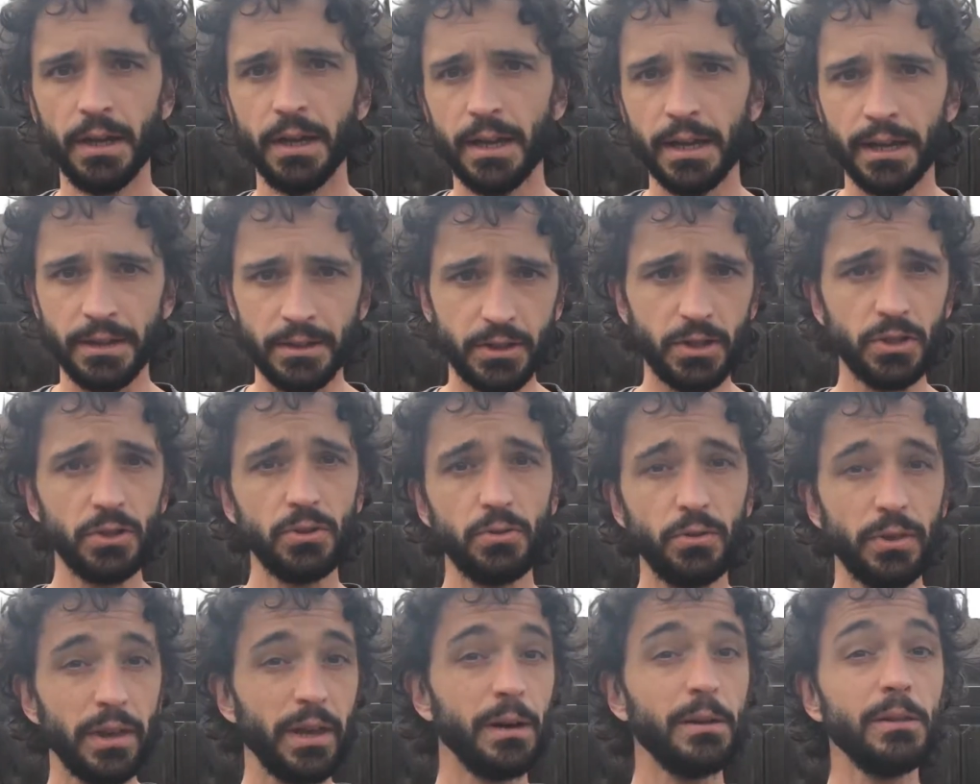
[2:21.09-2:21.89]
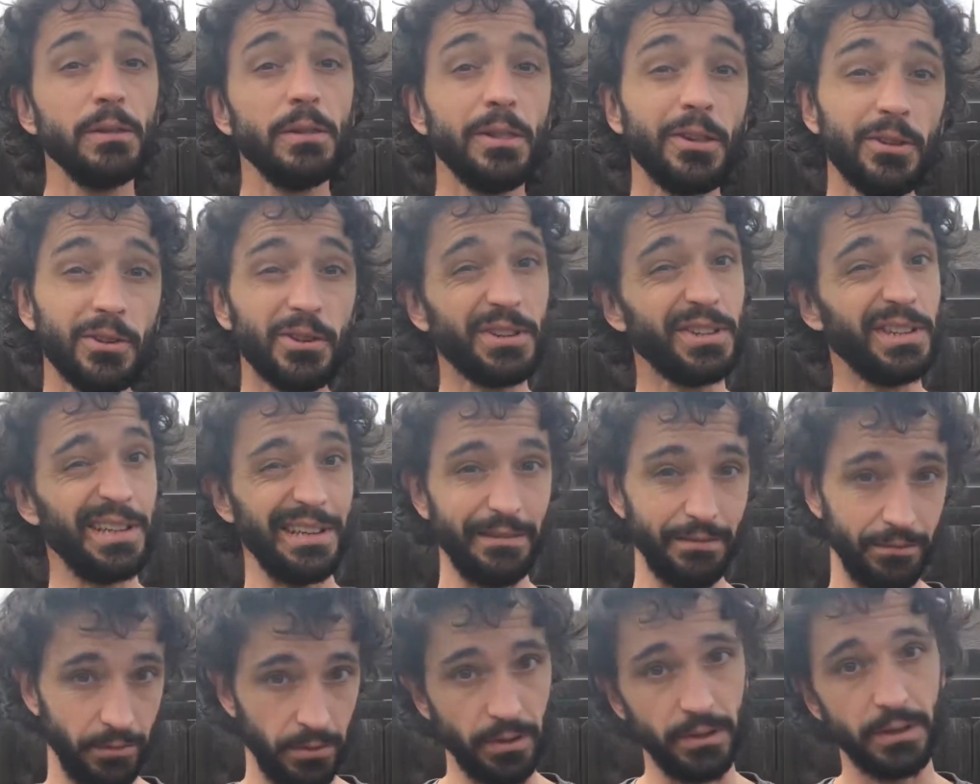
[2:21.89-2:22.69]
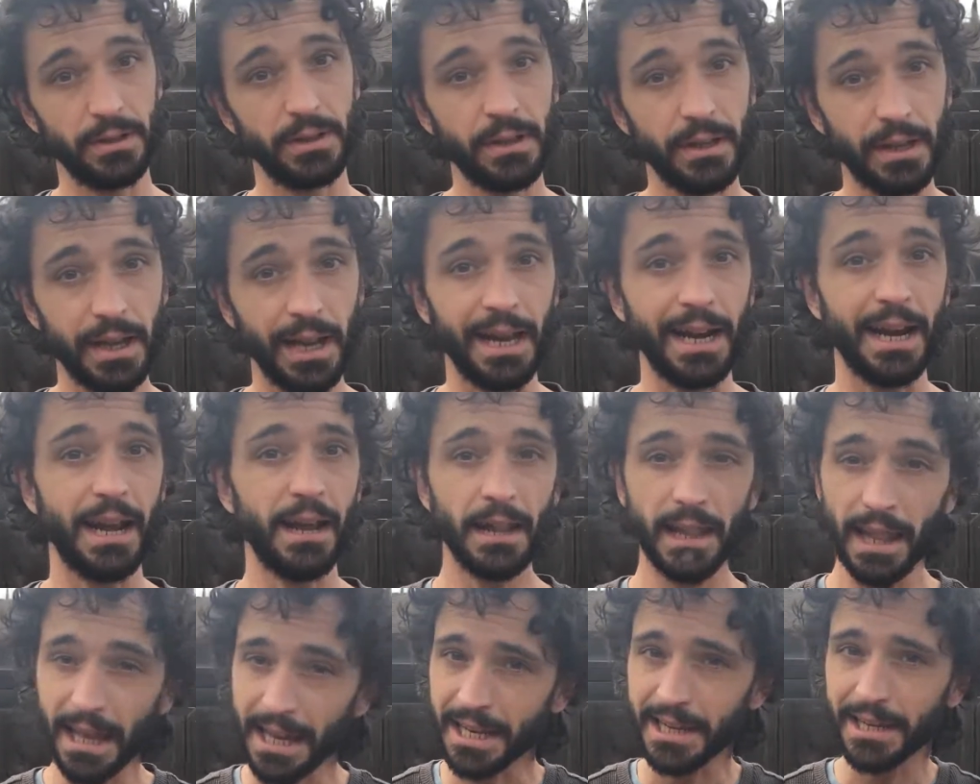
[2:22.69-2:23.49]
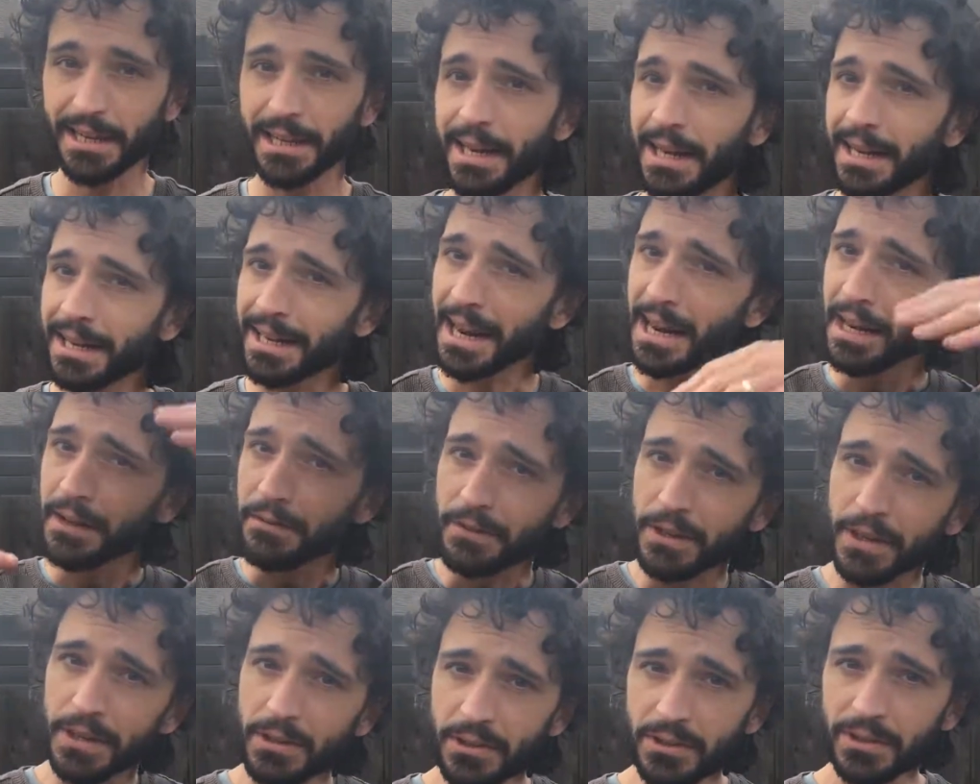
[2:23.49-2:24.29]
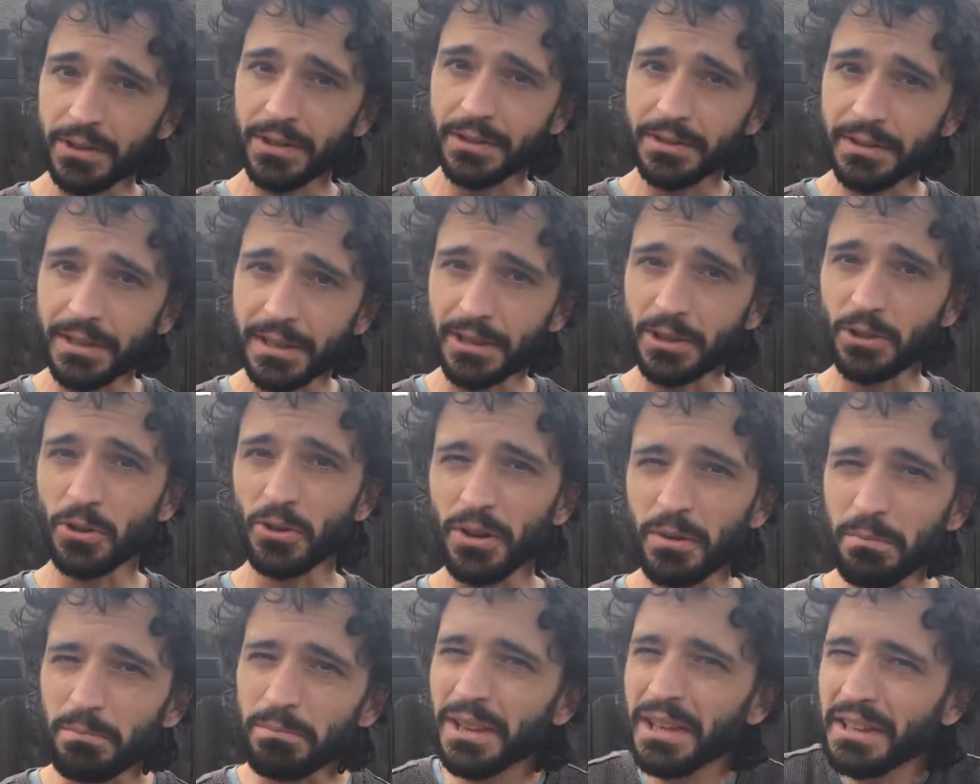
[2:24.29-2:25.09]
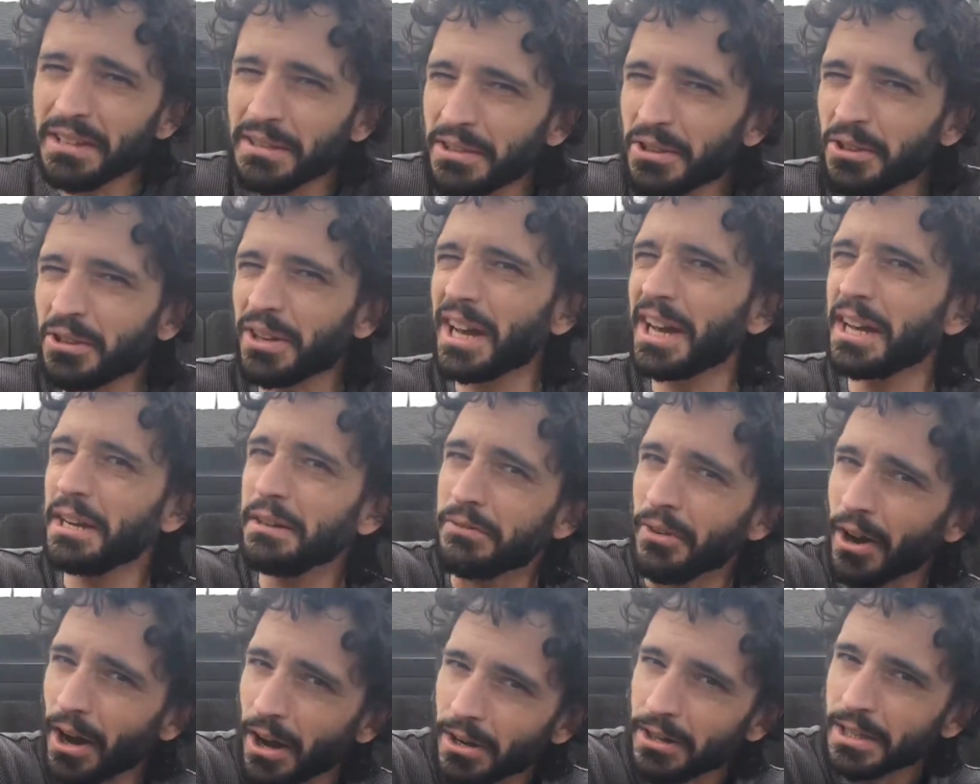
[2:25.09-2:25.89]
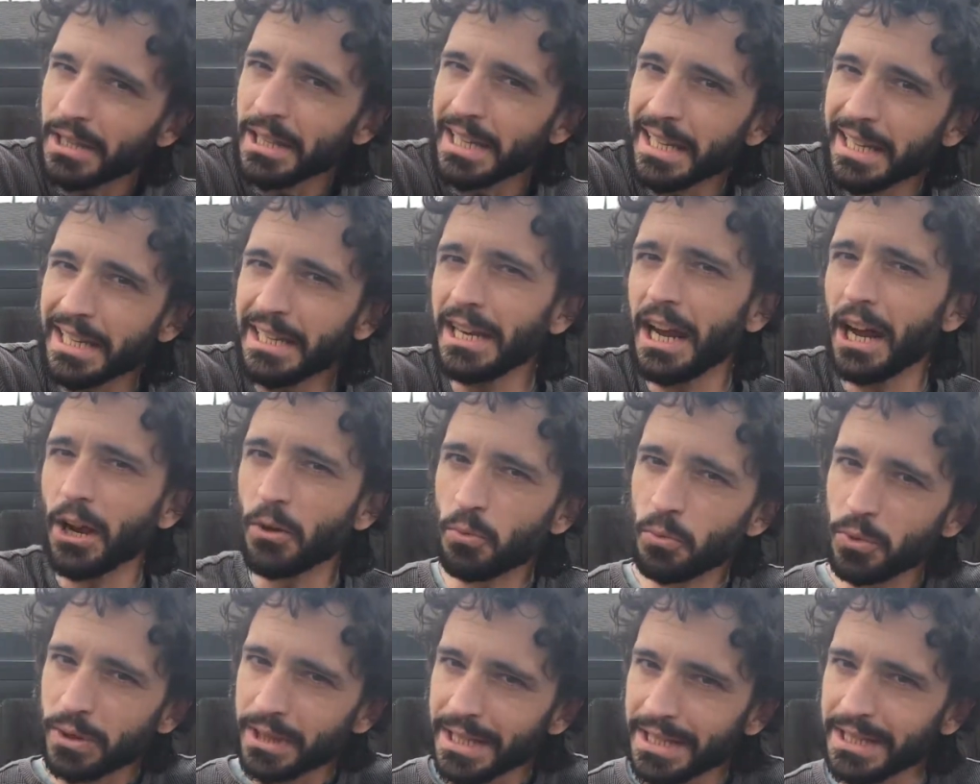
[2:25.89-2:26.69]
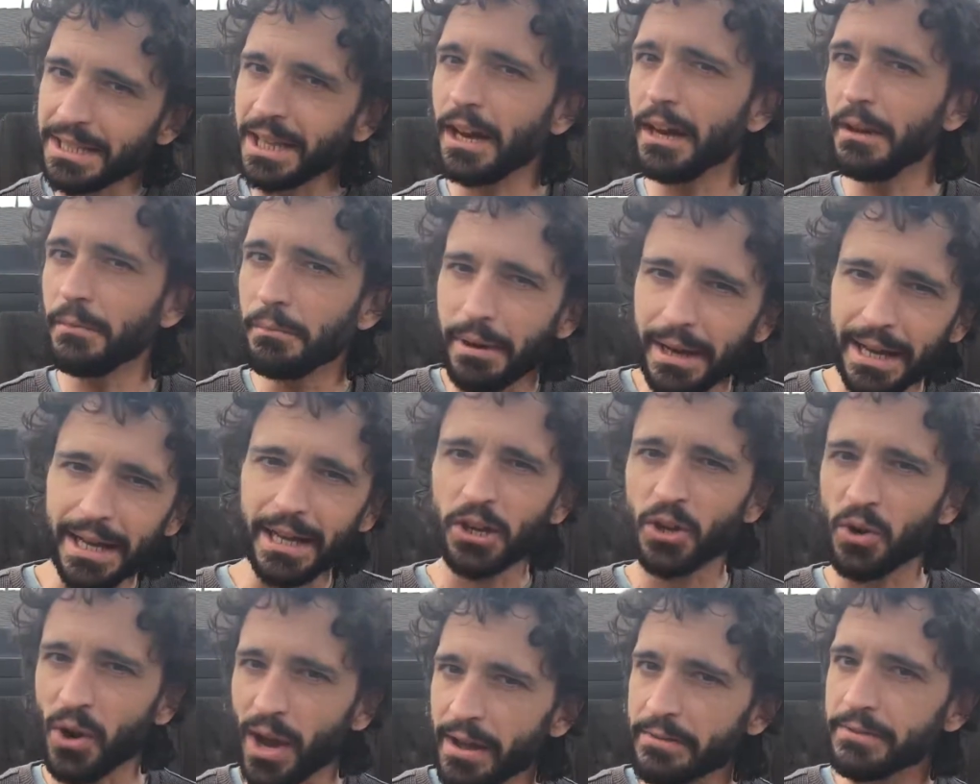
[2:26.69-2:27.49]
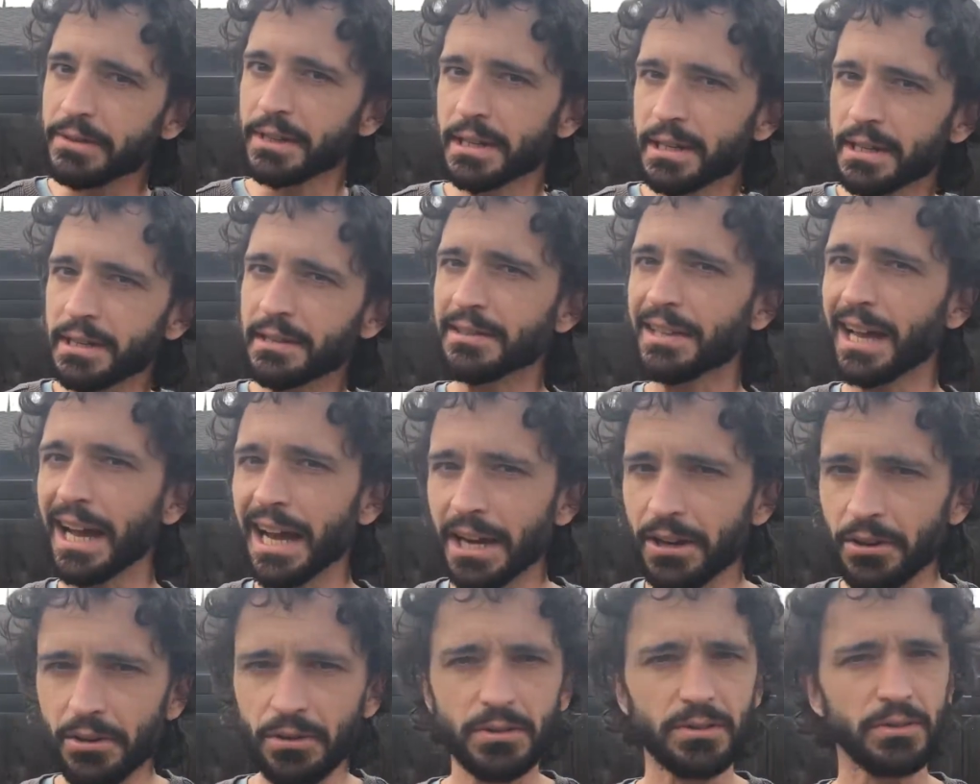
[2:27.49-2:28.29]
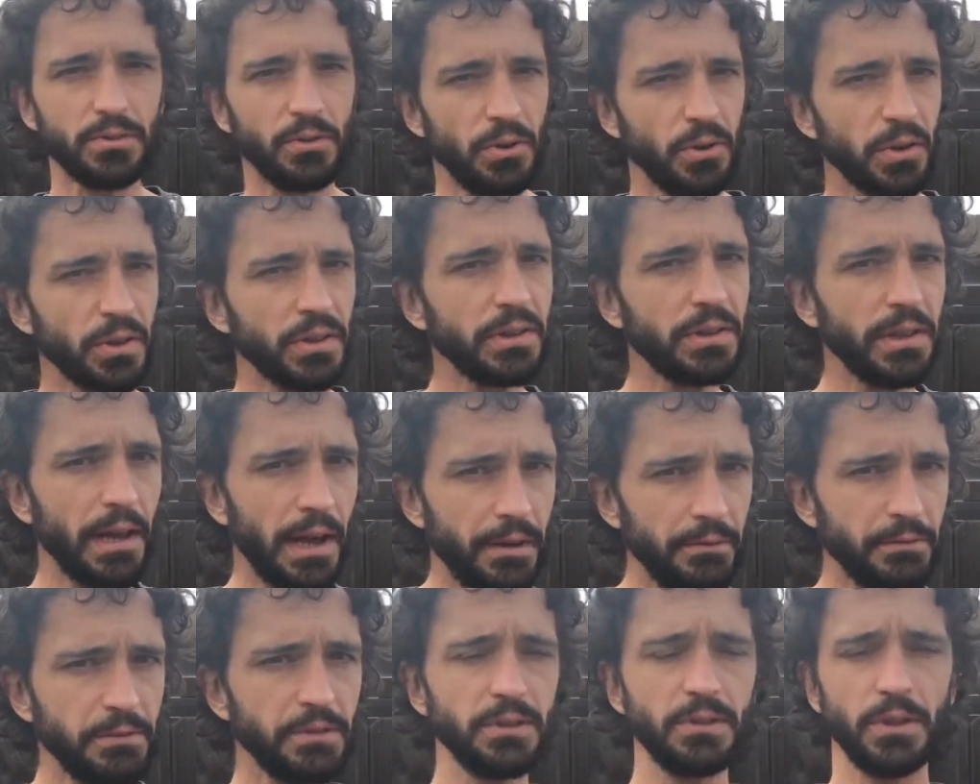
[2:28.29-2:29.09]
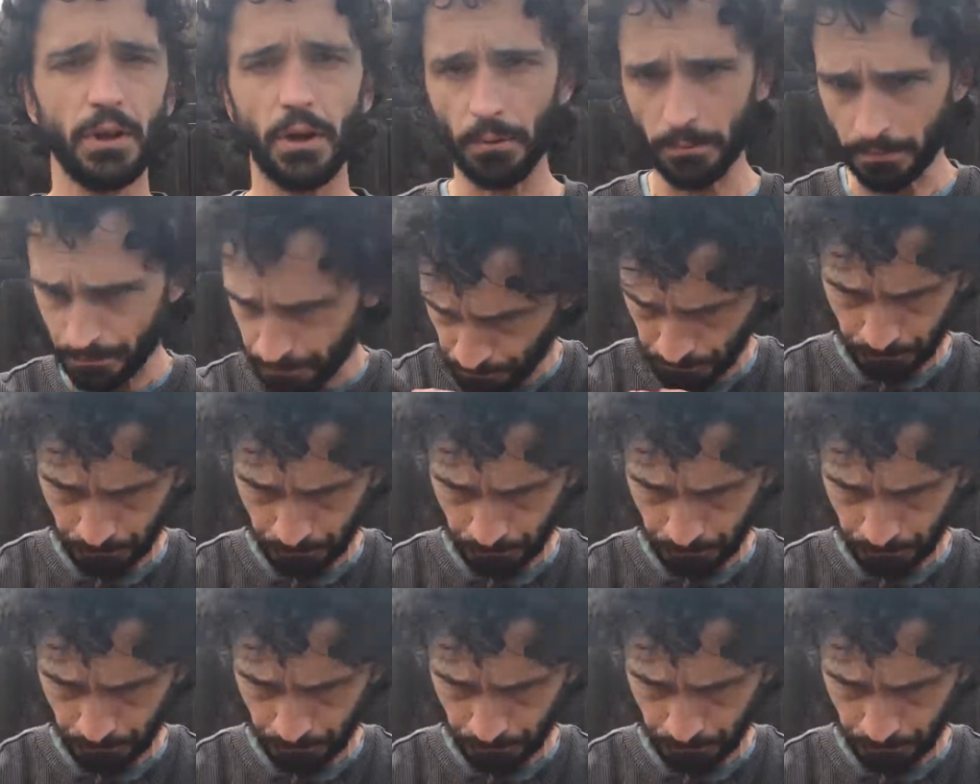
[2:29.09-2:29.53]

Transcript: And two, they all look different, and I like a kind of consistent look, plus they're kind of ugly, not really done by a graphic designer sort of stuff. So